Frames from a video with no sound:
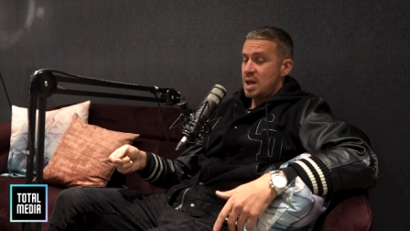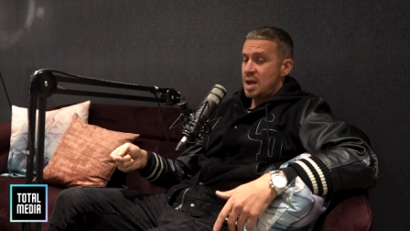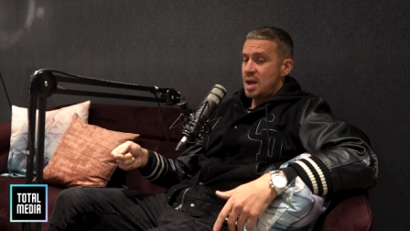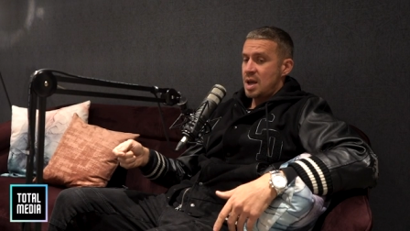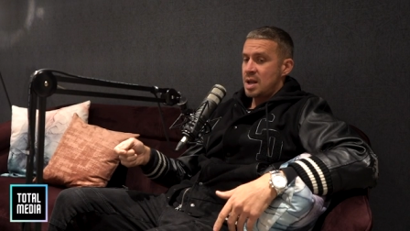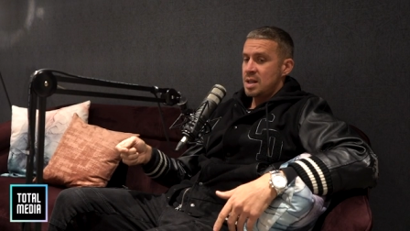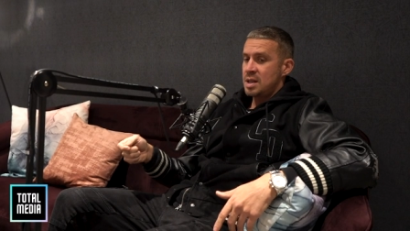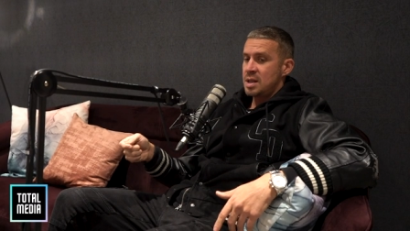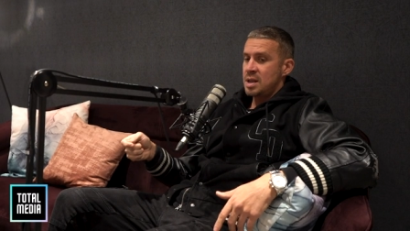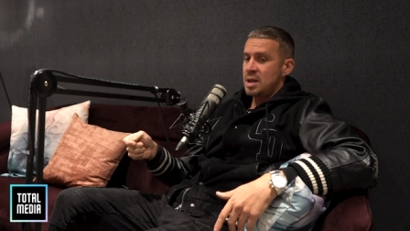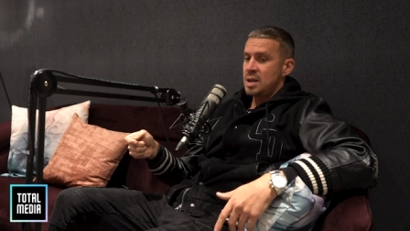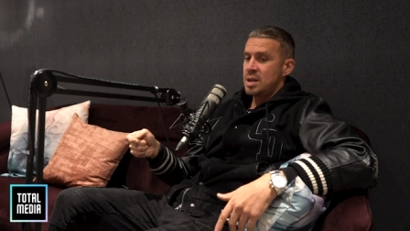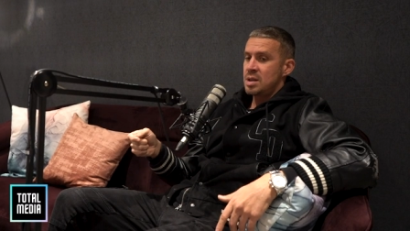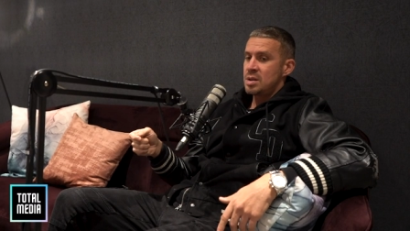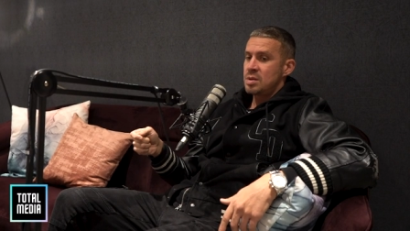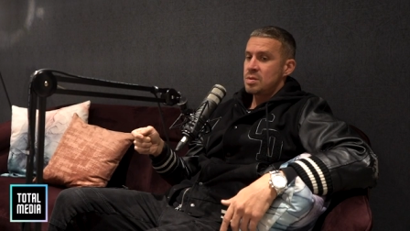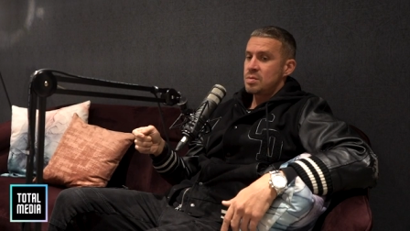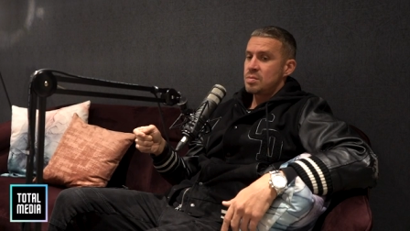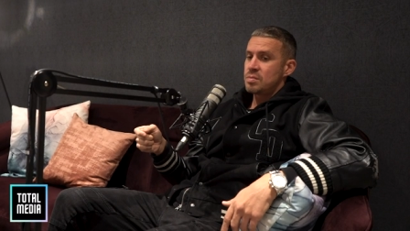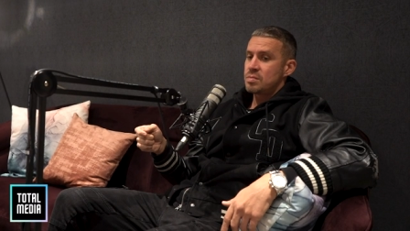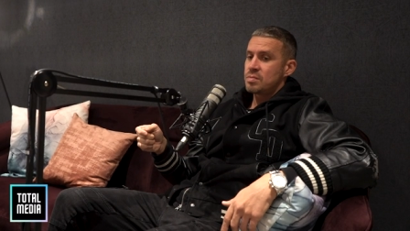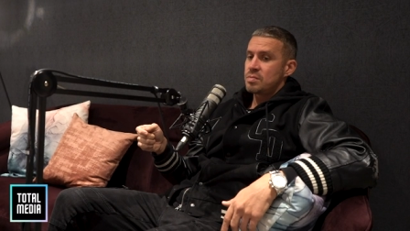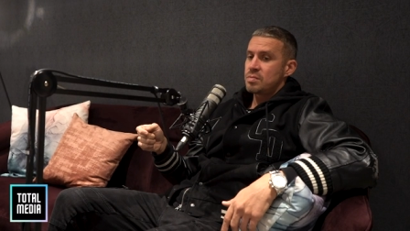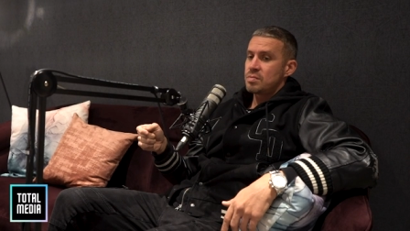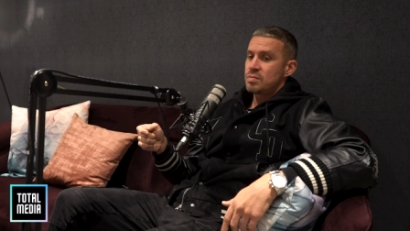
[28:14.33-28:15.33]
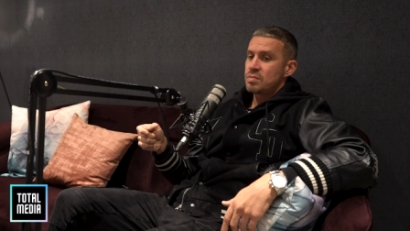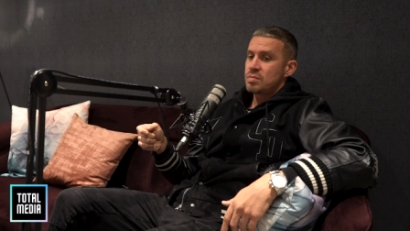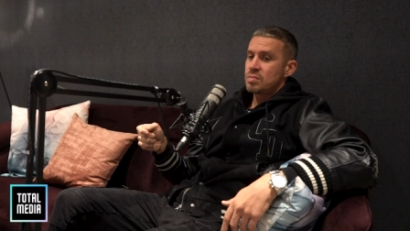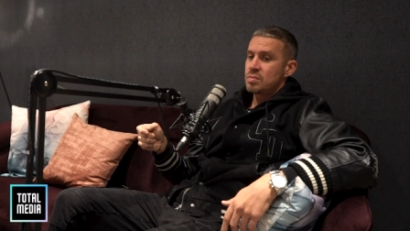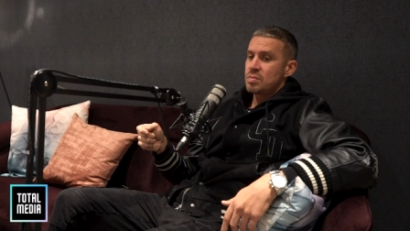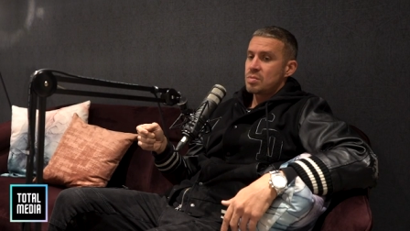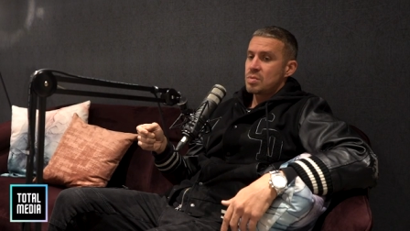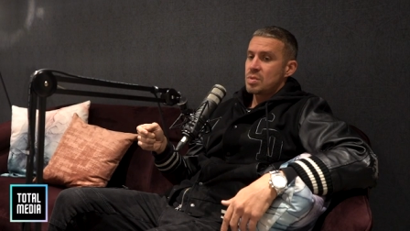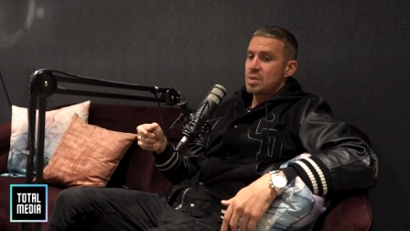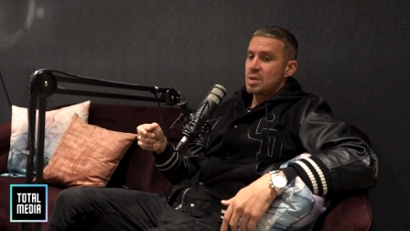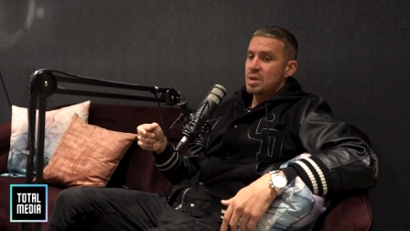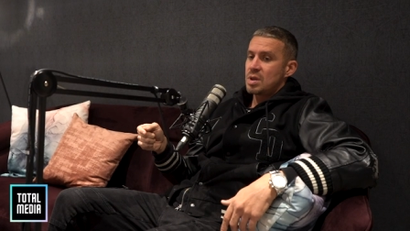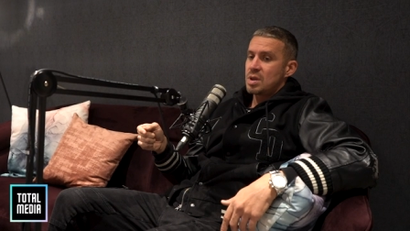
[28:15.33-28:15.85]
and then
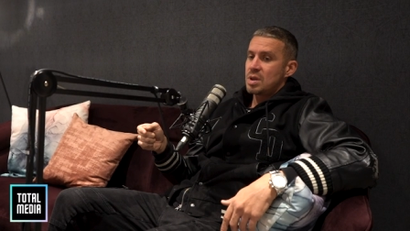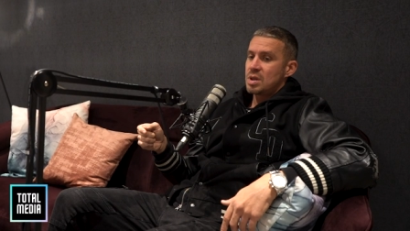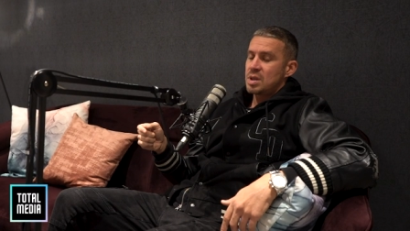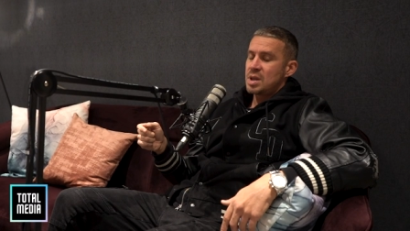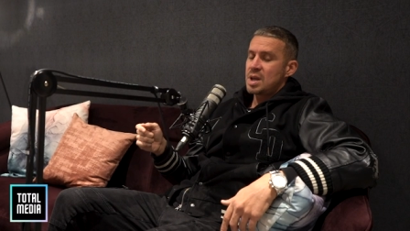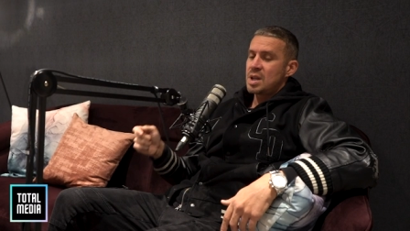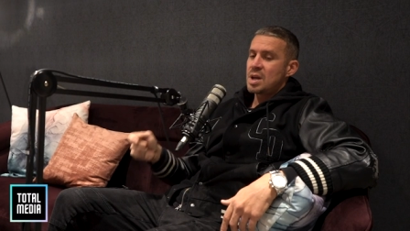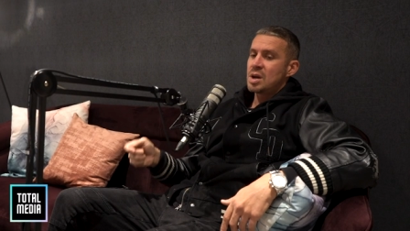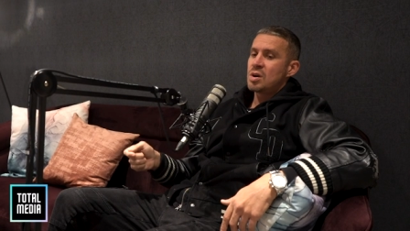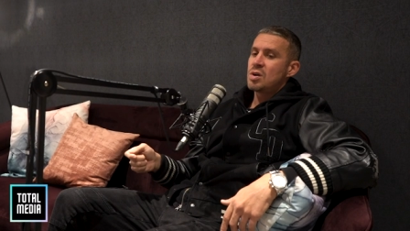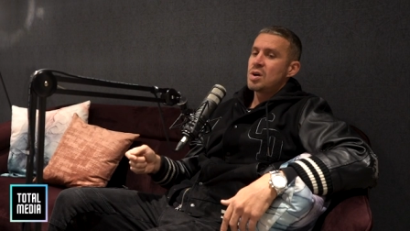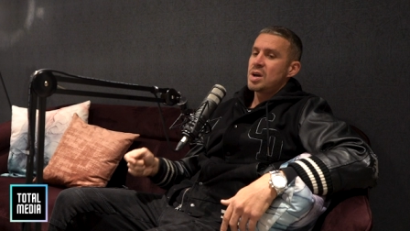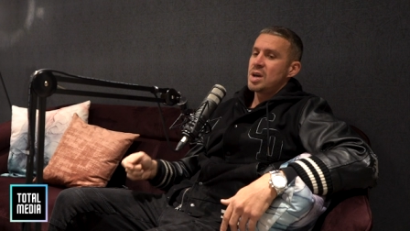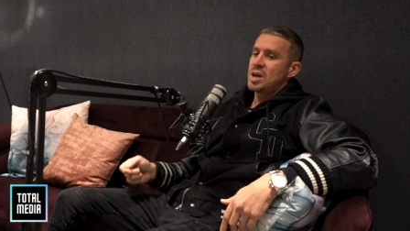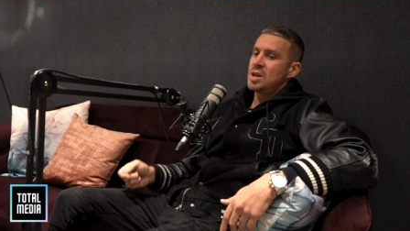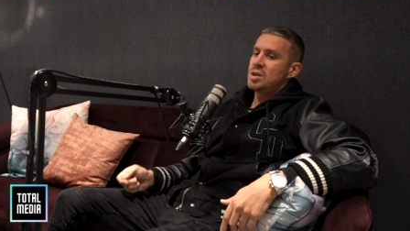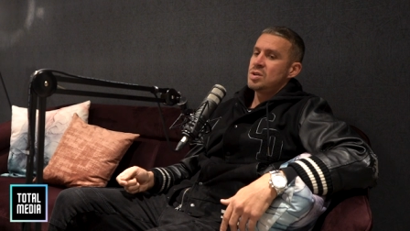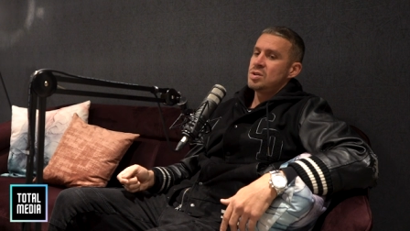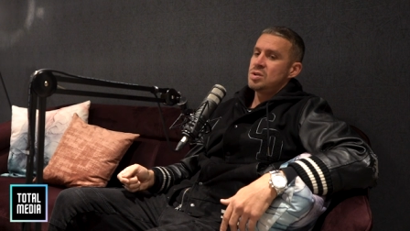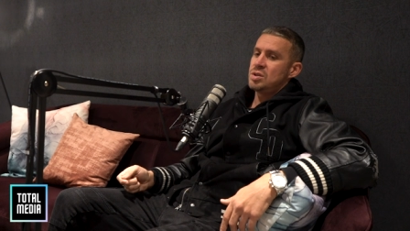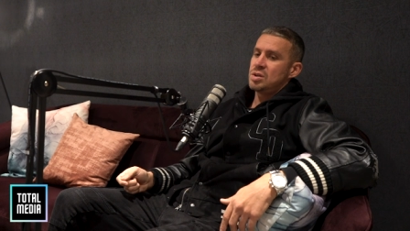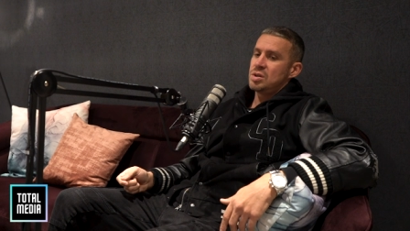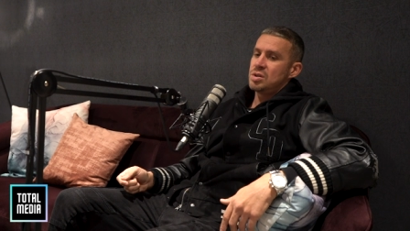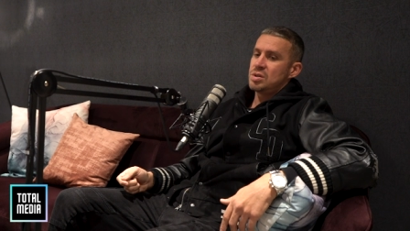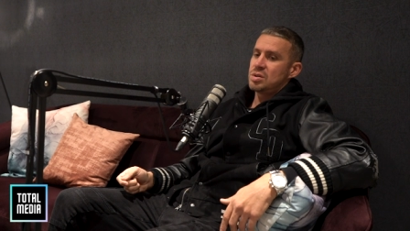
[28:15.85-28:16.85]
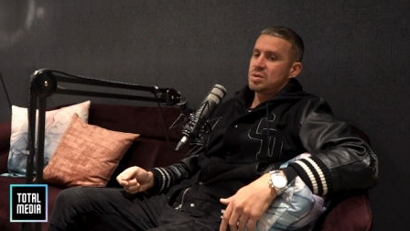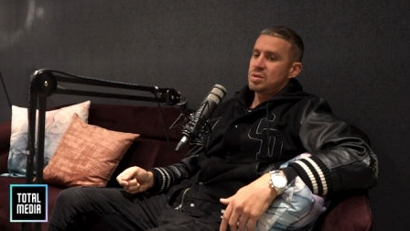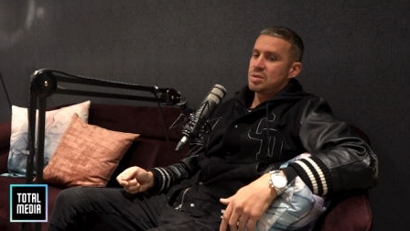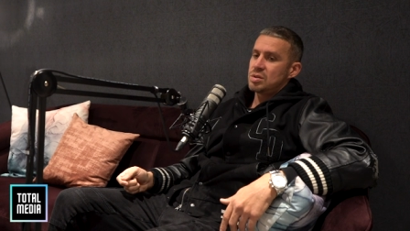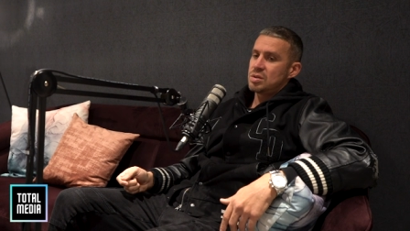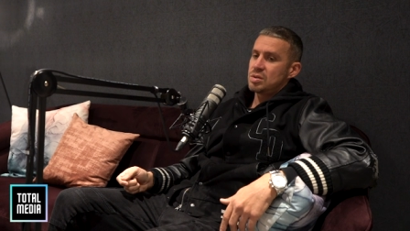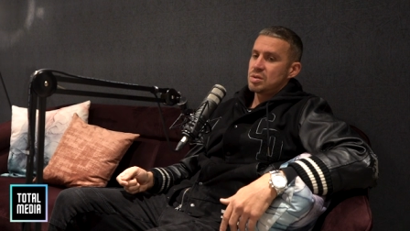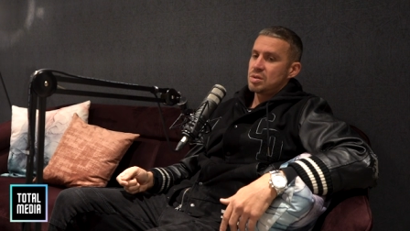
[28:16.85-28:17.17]
then I got injured,